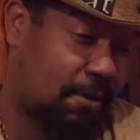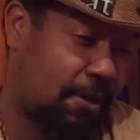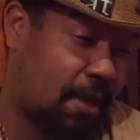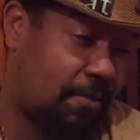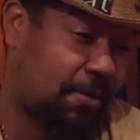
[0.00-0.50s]

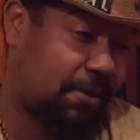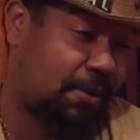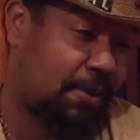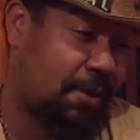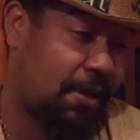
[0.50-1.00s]
Thomas,
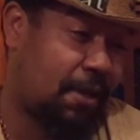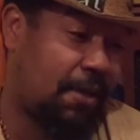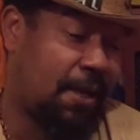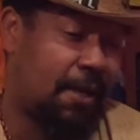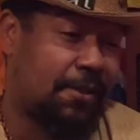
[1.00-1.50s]

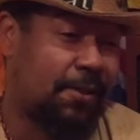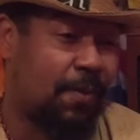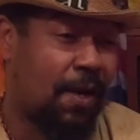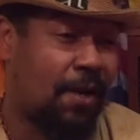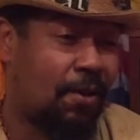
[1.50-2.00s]
they had this
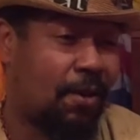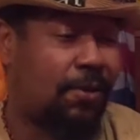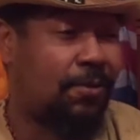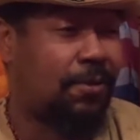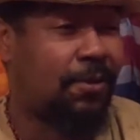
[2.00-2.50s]
spot called
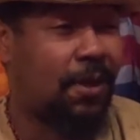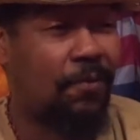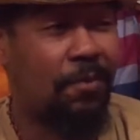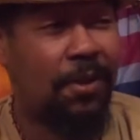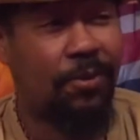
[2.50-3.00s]

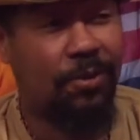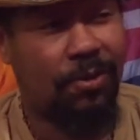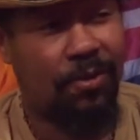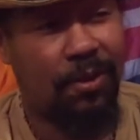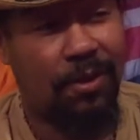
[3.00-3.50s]
227 Mitchell
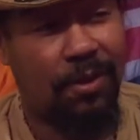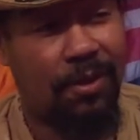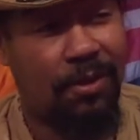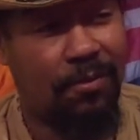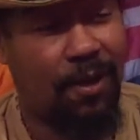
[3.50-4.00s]
Street,
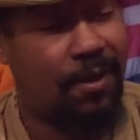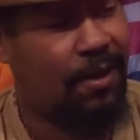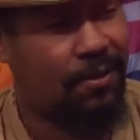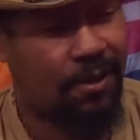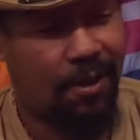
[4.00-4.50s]
right
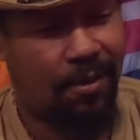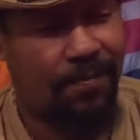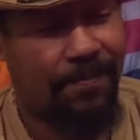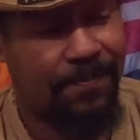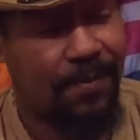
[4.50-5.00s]
downtown.
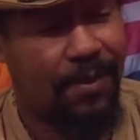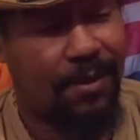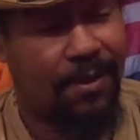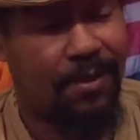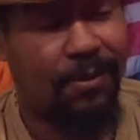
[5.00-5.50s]
It
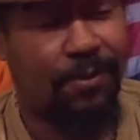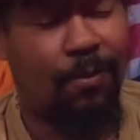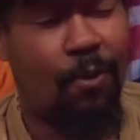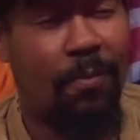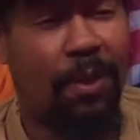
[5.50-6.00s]
was
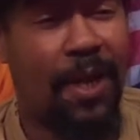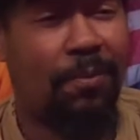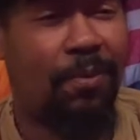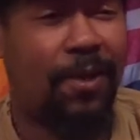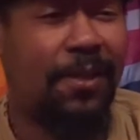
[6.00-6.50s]
More
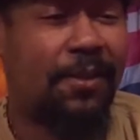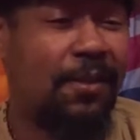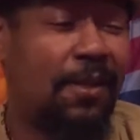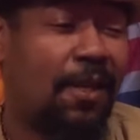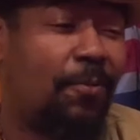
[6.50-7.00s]
Black Press,
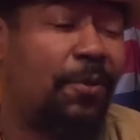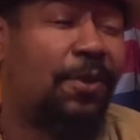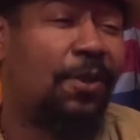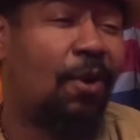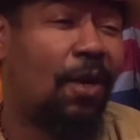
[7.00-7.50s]
and we
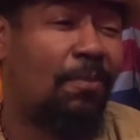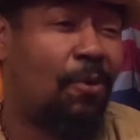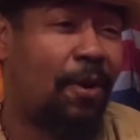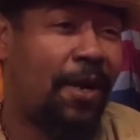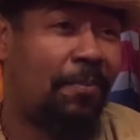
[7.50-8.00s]
used to call it
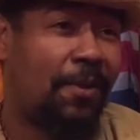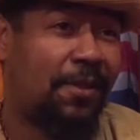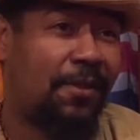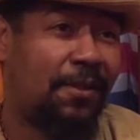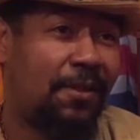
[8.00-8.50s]
More
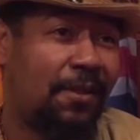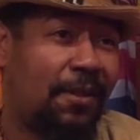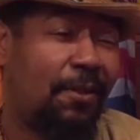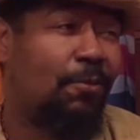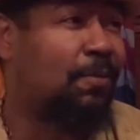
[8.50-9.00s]
Epics.
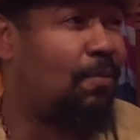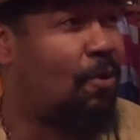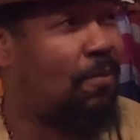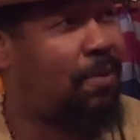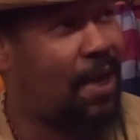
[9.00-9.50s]
It was
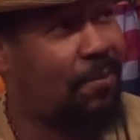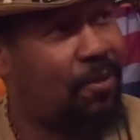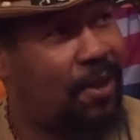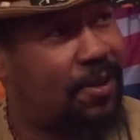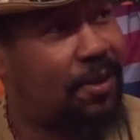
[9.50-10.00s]
More Black
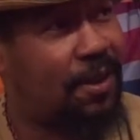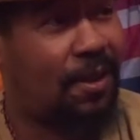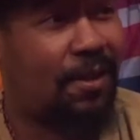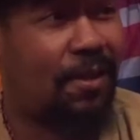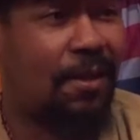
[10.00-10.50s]
Press and